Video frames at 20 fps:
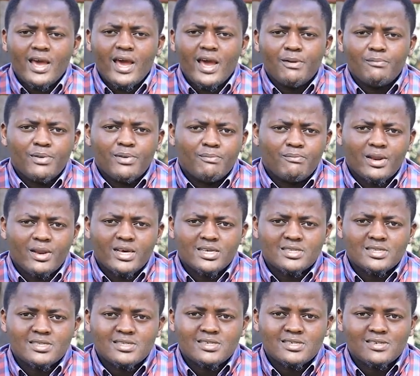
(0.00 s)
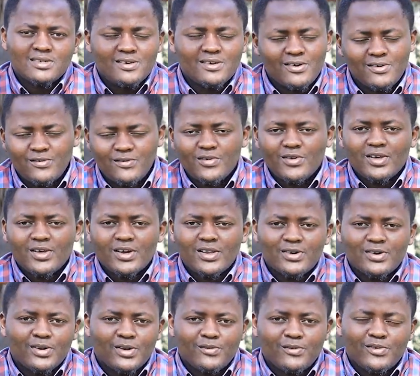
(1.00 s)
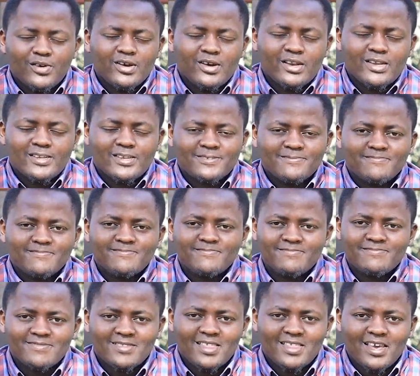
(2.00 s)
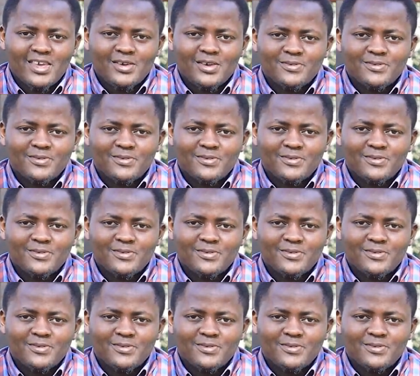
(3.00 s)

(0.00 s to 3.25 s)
and be blessed for the glory of God. Thank